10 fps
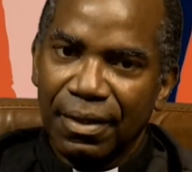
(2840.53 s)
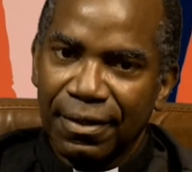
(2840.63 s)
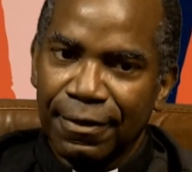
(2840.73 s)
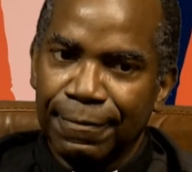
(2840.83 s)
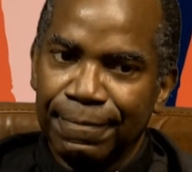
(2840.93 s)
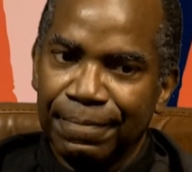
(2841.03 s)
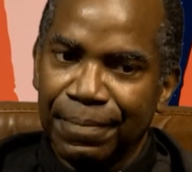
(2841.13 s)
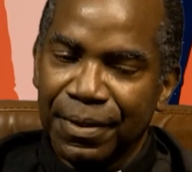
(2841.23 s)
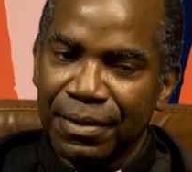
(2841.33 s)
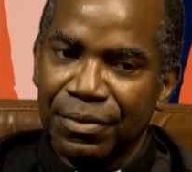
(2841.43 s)

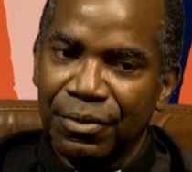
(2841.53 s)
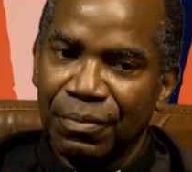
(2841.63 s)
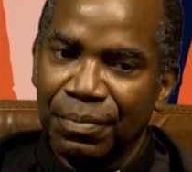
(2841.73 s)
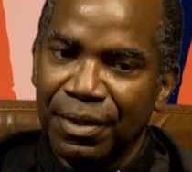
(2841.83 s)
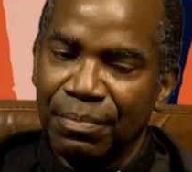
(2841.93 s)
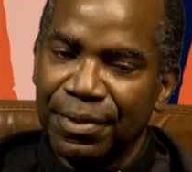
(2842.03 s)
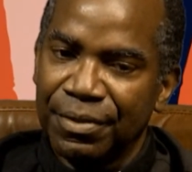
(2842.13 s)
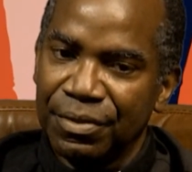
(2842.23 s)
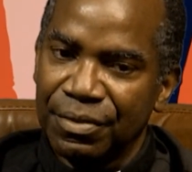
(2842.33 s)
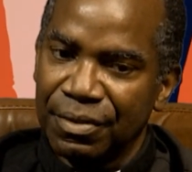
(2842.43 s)
Because I know many
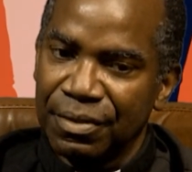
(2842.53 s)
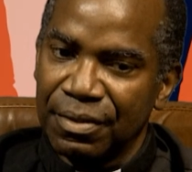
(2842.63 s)
businesses,